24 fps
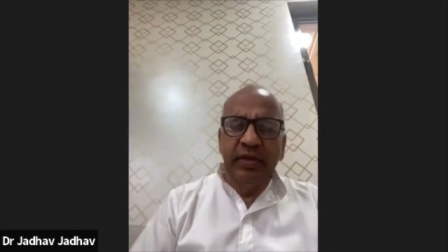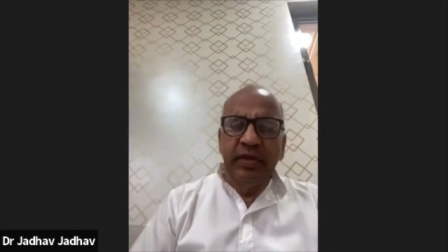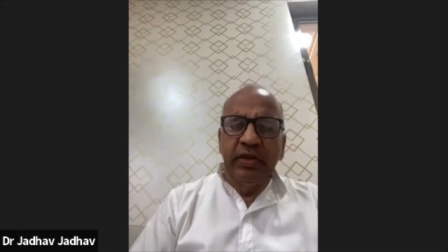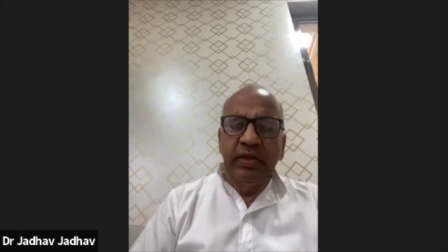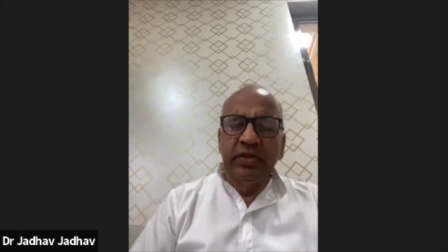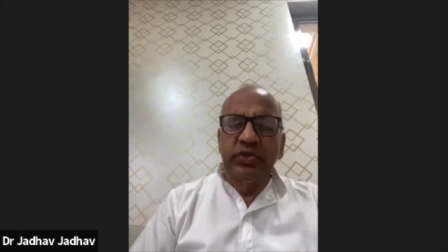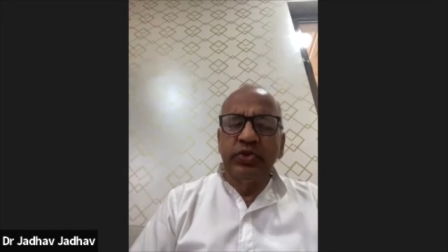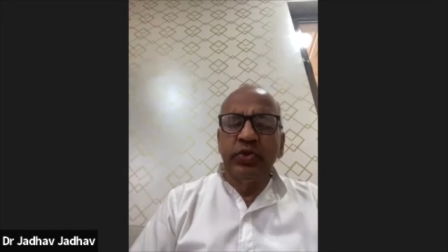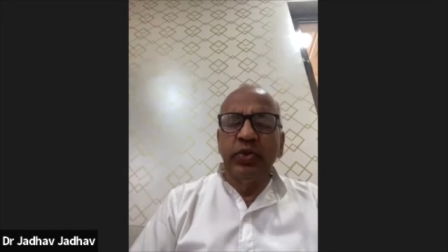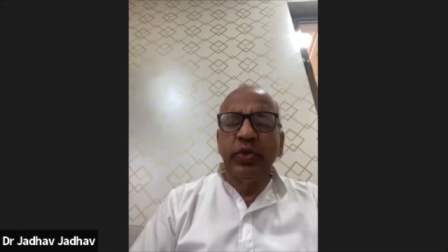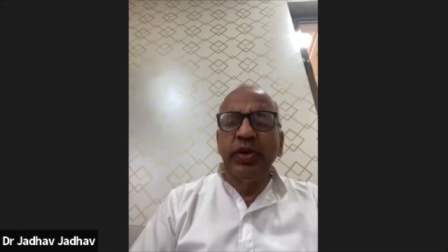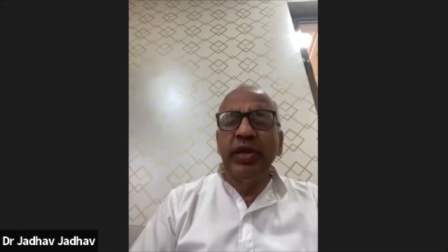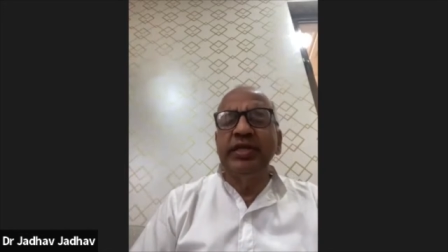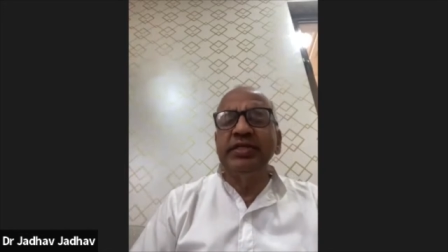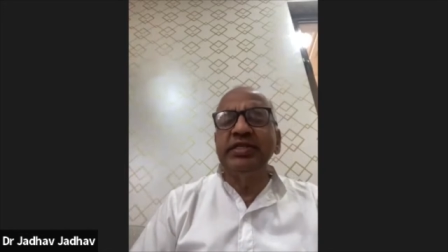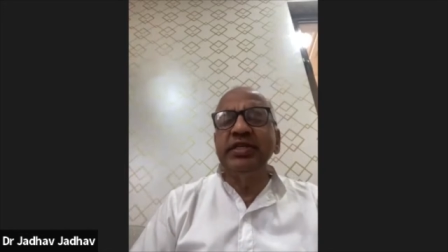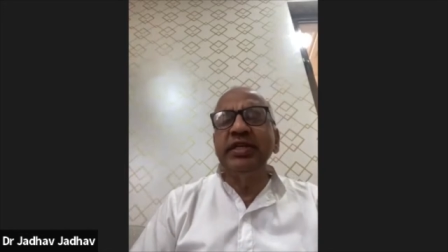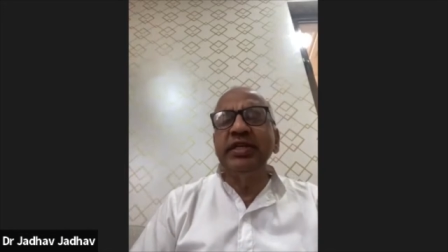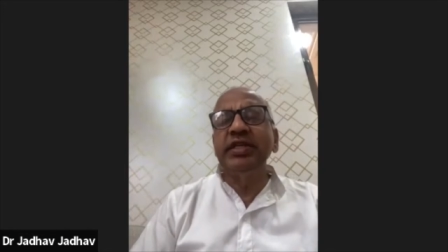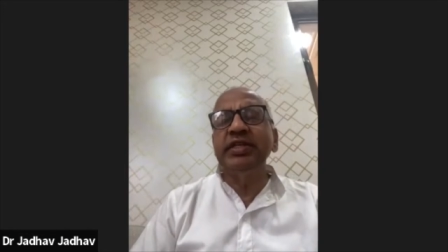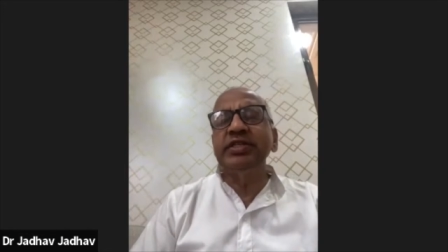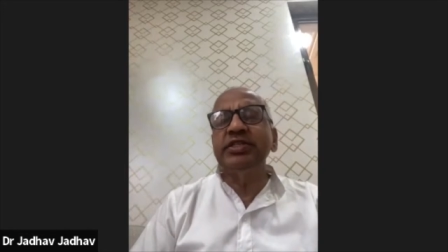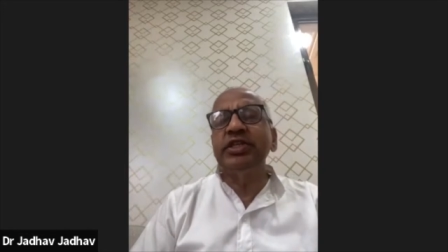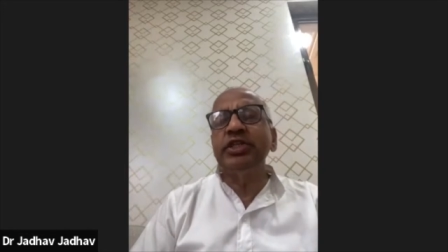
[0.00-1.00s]
So is
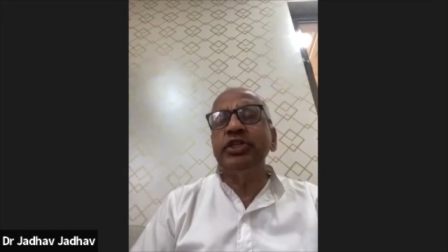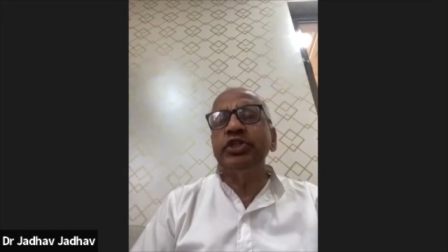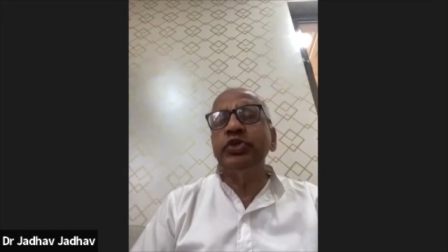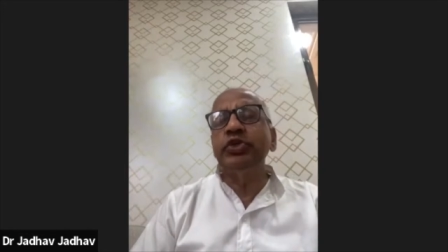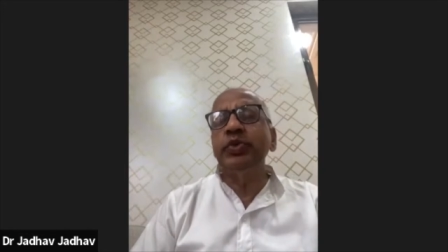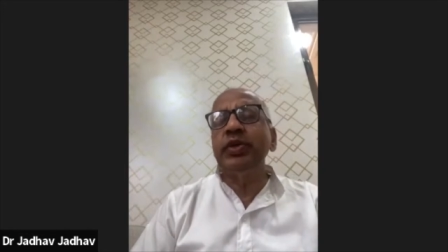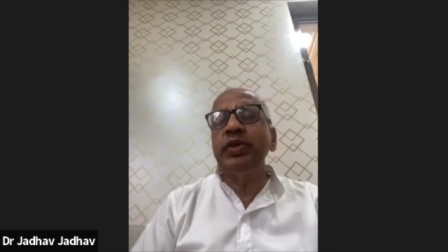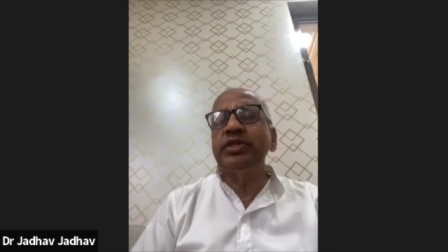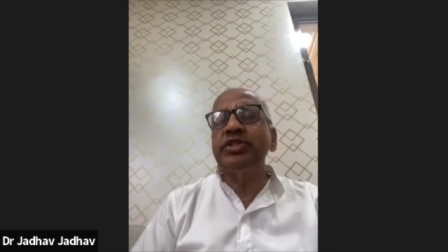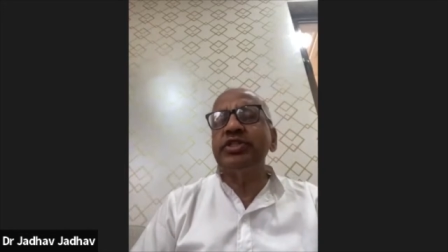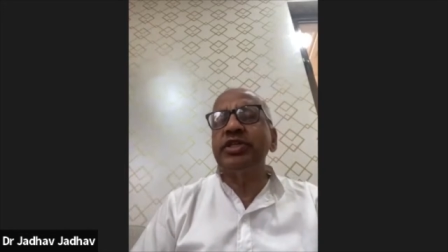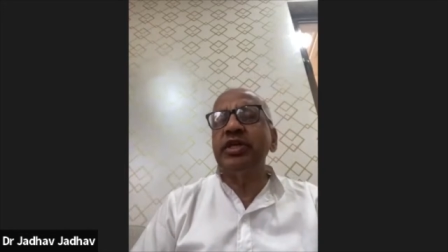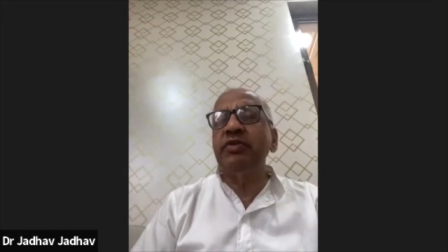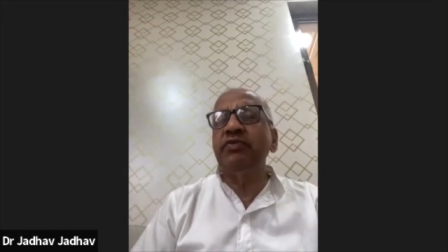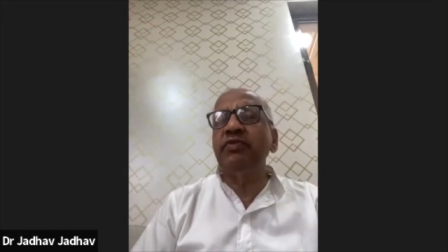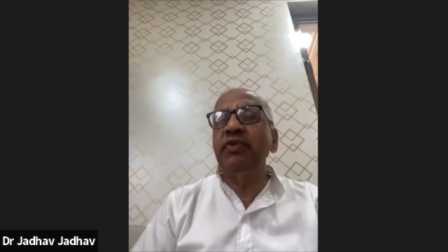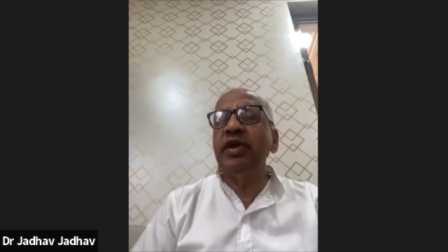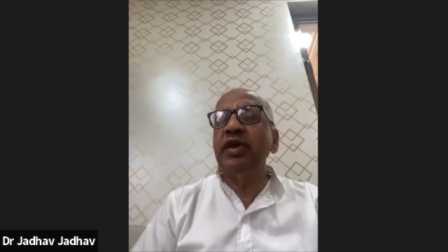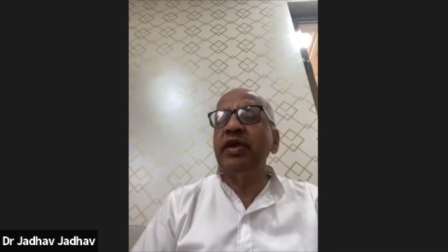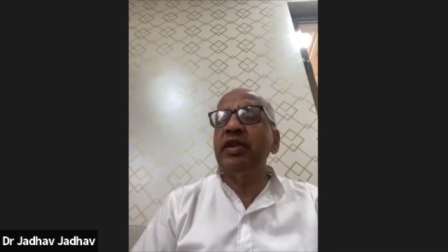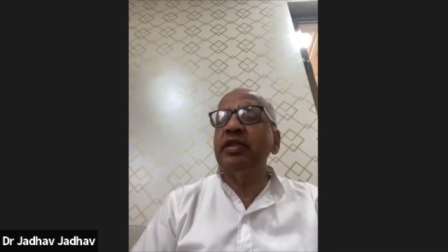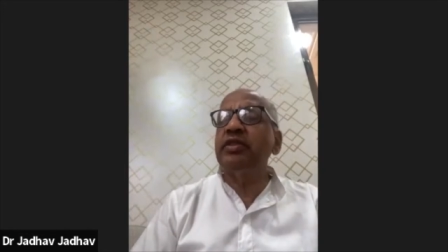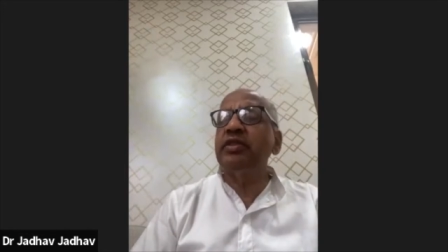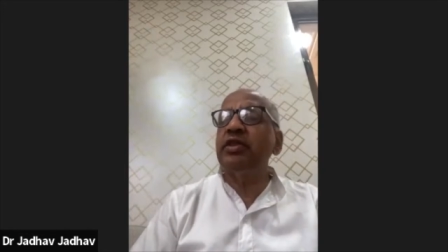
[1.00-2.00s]
it a situation
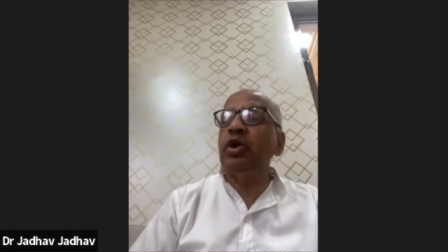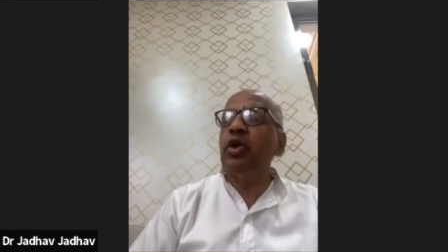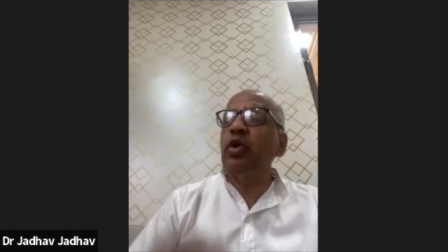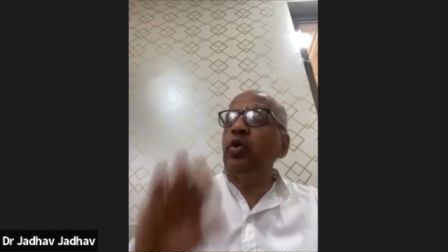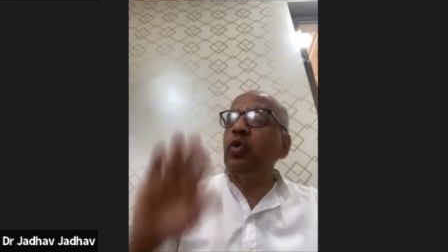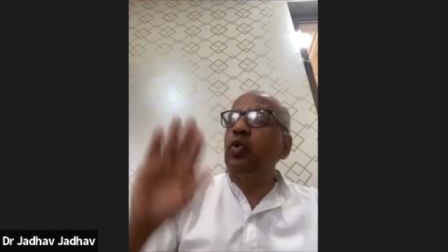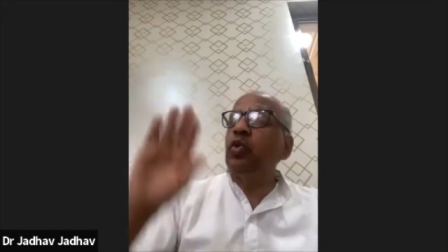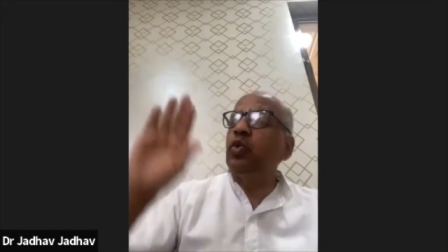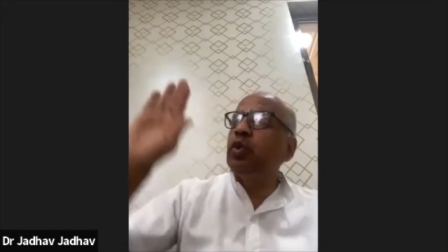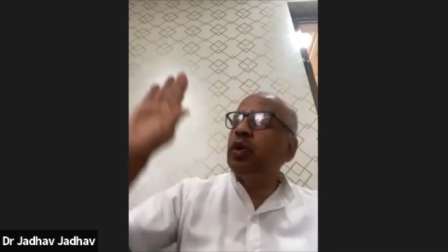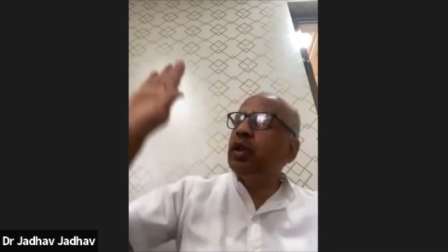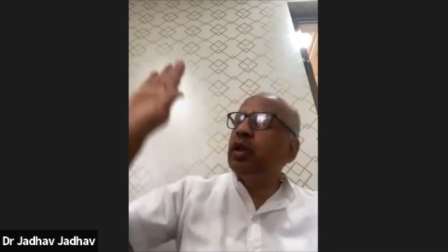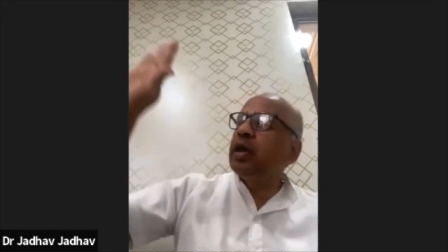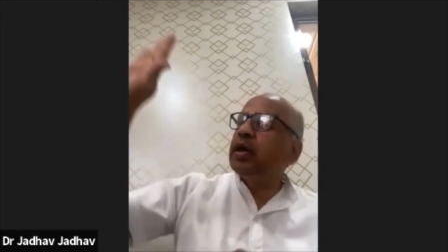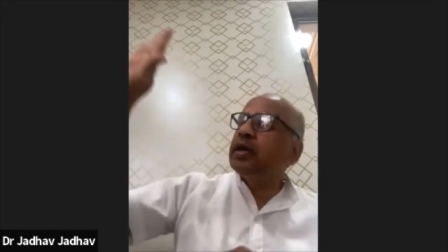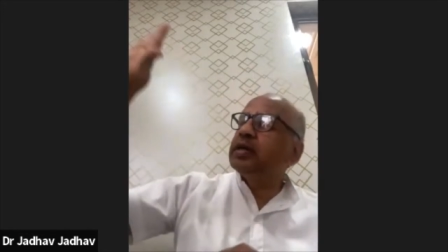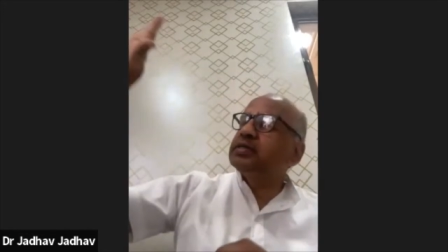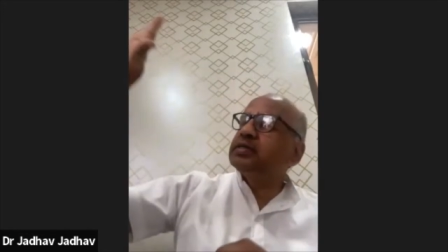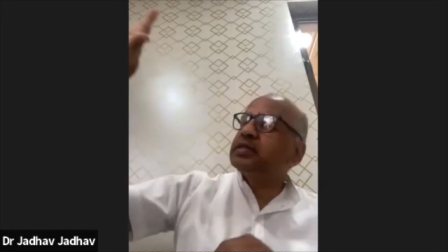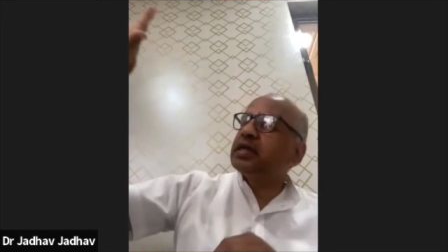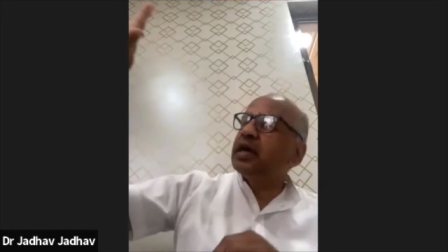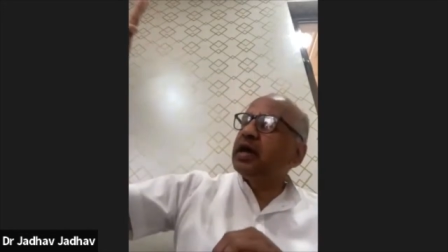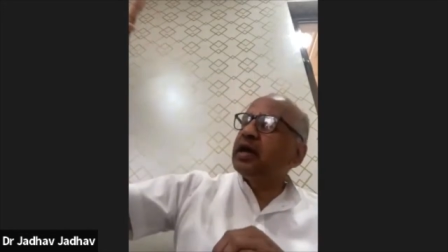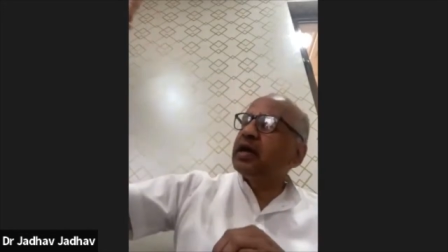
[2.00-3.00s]
where the
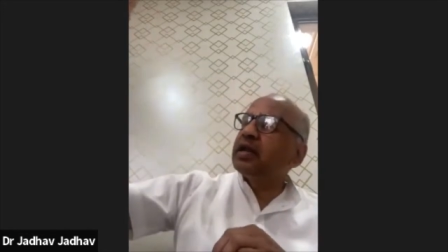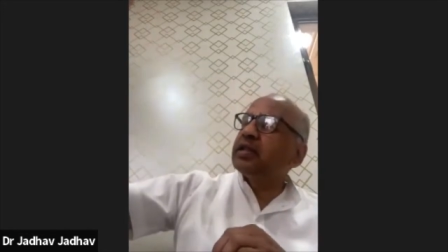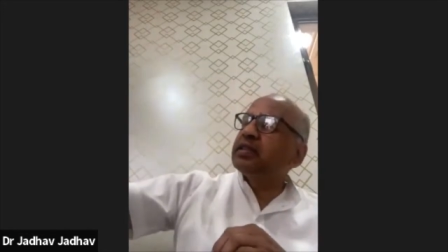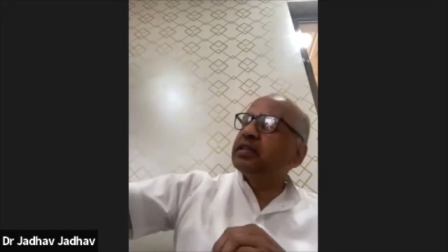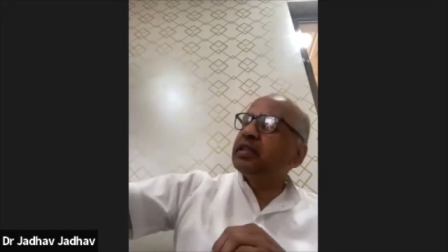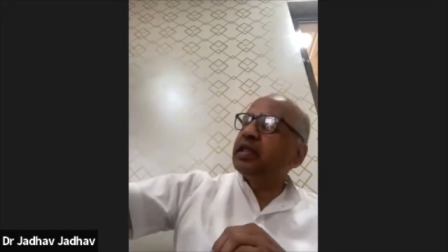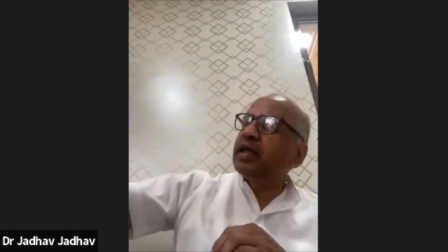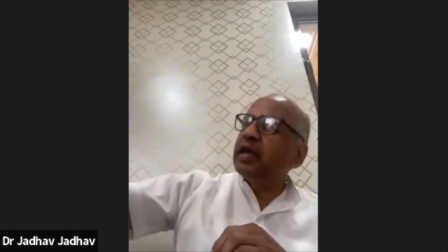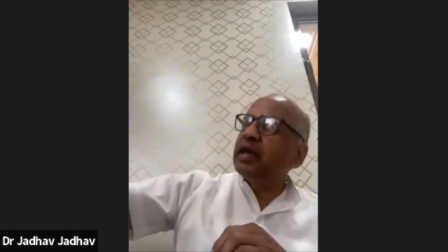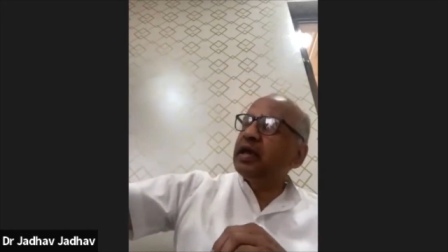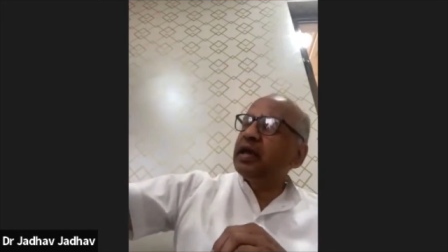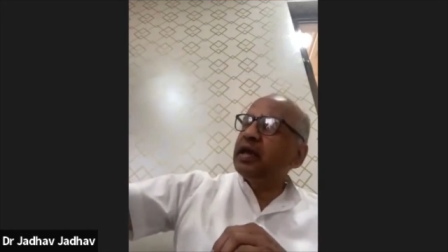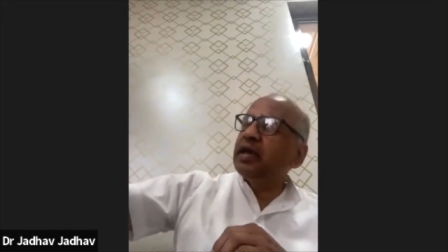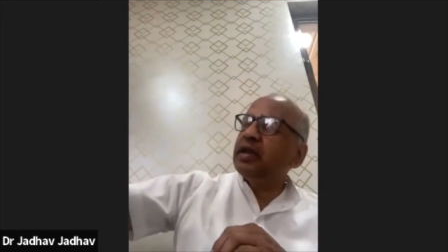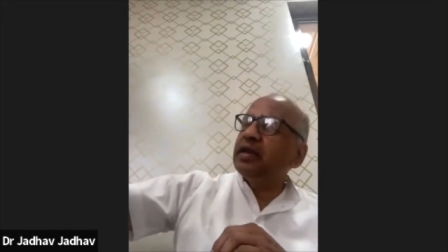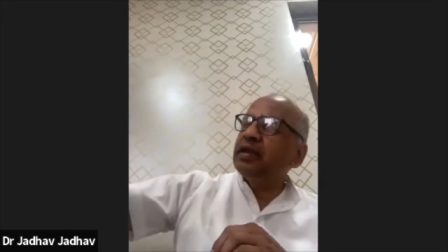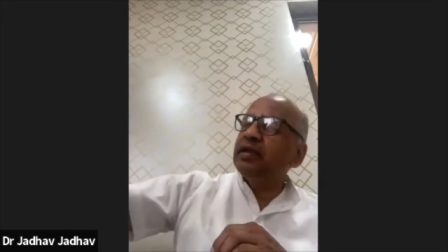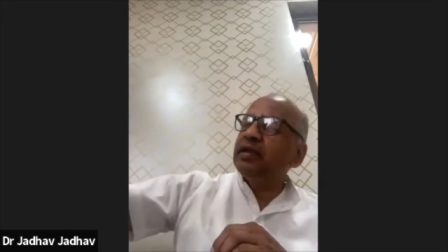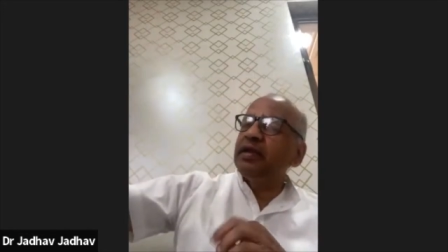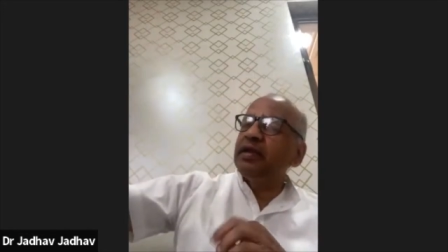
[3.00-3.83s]
gunas are there,